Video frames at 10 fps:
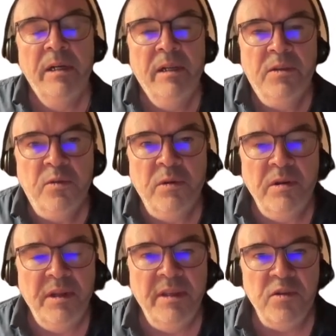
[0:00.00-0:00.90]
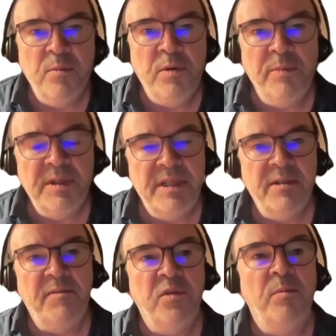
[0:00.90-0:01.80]
So another
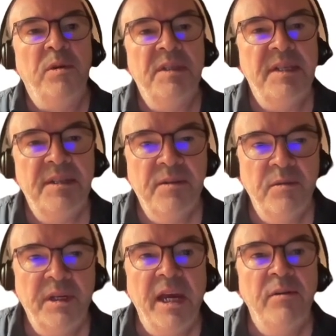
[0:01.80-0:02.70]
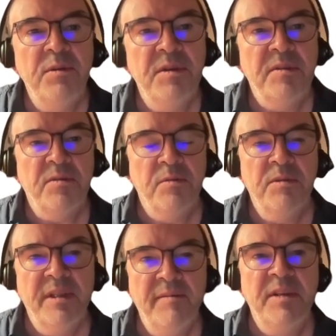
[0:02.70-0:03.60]
properties of turbulence is chaos. So
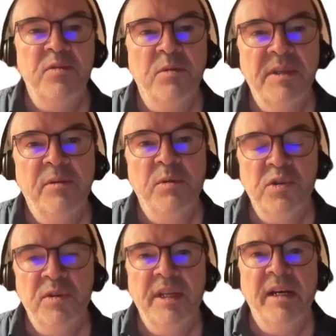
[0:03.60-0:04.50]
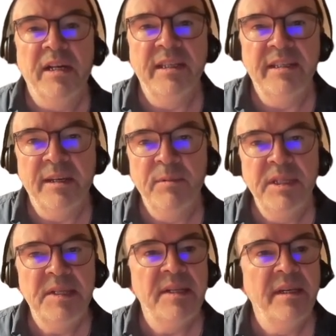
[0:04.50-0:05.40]
the Navier-Stokes equations are
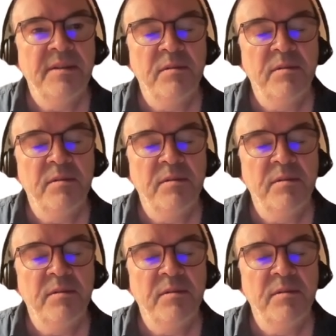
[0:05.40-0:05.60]
deterministic.